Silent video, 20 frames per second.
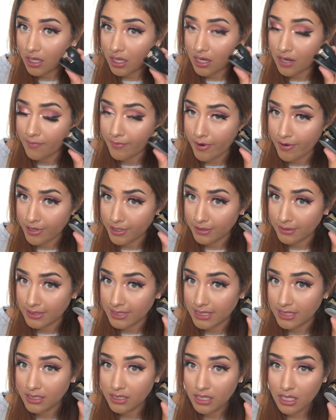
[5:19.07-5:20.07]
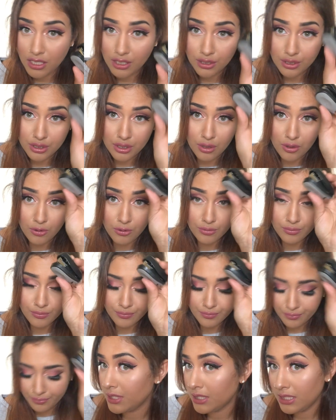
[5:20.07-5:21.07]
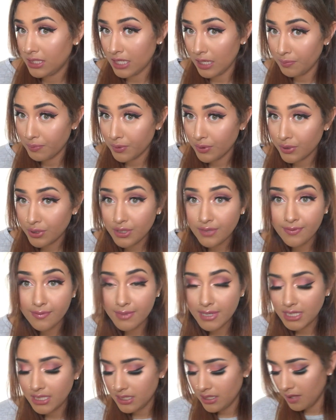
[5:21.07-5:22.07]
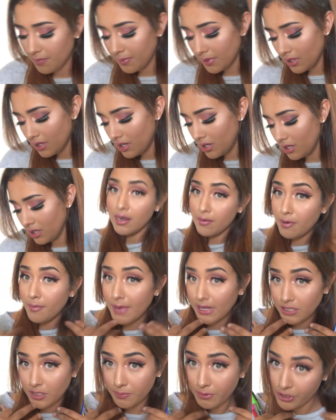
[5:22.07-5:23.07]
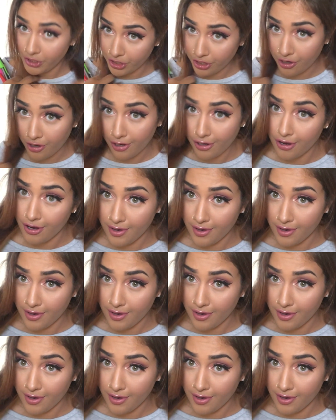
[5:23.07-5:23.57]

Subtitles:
And I've already used this thing, so staples for my stapler. I'm about to put y'all on.